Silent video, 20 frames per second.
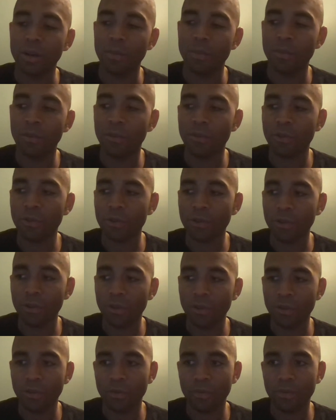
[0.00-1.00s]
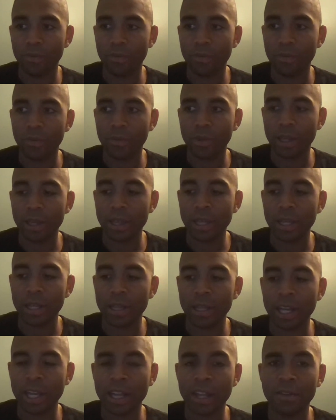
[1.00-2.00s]
before the whole, I think,
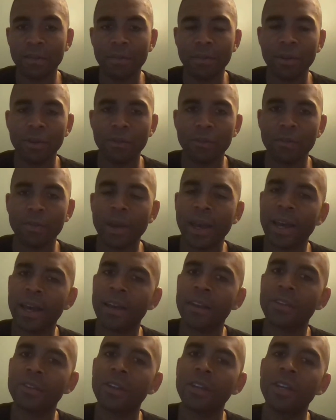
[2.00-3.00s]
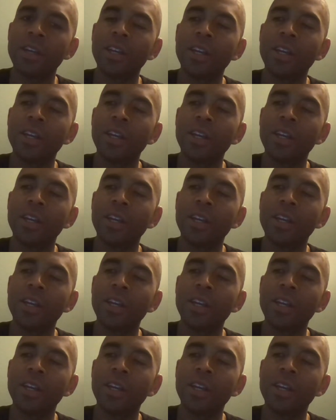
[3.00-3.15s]
9/11 bill was passed,